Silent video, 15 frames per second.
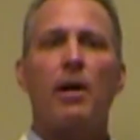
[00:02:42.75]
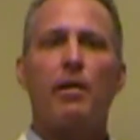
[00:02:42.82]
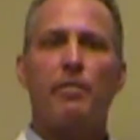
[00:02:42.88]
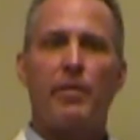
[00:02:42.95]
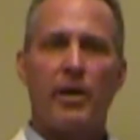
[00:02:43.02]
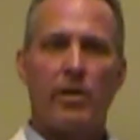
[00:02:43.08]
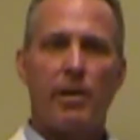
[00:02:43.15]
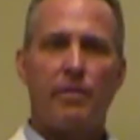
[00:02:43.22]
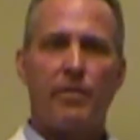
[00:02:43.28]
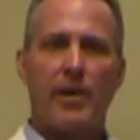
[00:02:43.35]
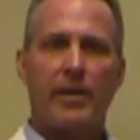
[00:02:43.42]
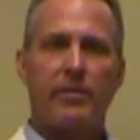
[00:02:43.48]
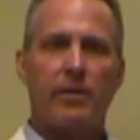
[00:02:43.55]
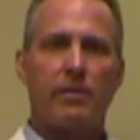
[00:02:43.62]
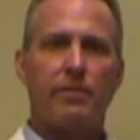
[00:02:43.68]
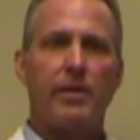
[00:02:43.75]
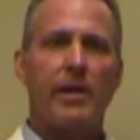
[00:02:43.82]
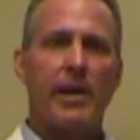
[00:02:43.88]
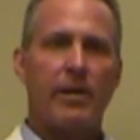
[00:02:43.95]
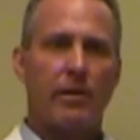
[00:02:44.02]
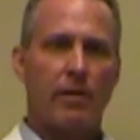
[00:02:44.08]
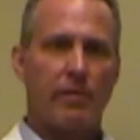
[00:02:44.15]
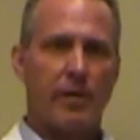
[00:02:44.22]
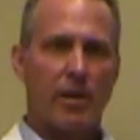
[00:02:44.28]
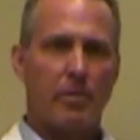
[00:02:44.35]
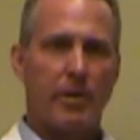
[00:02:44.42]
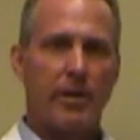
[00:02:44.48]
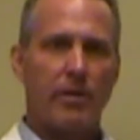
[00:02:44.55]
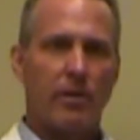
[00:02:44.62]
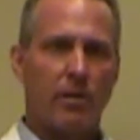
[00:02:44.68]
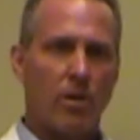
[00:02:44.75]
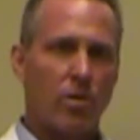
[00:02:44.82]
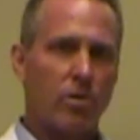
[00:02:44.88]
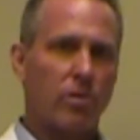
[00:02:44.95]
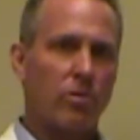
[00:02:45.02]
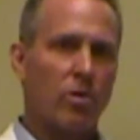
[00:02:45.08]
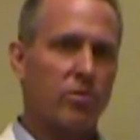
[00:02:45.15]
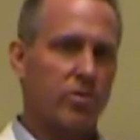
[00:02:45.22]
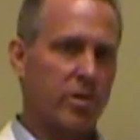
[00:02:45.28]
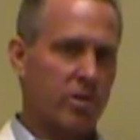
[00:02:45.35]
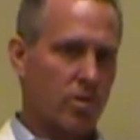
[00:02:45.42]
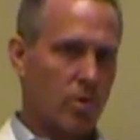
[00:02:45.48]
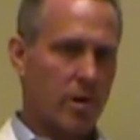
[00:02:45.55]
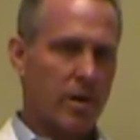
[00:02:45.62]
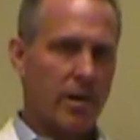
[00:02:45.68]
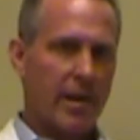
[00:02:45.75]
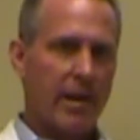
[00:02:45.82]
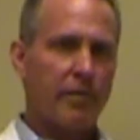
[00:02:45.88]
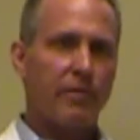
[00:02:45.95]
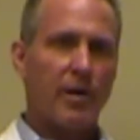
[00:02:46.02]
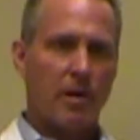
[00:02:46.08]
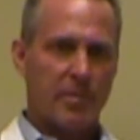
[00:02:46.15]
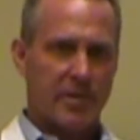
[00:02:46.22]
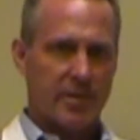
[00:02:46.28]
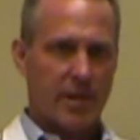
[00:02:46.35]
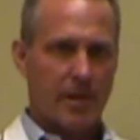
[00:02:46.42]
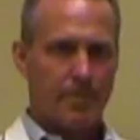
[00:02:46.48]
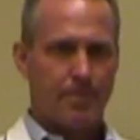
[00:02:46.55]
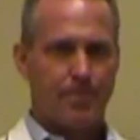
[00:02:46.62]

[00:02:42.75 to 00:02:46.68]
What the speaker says: are very effective and are available at your local grocery store and pharmacy.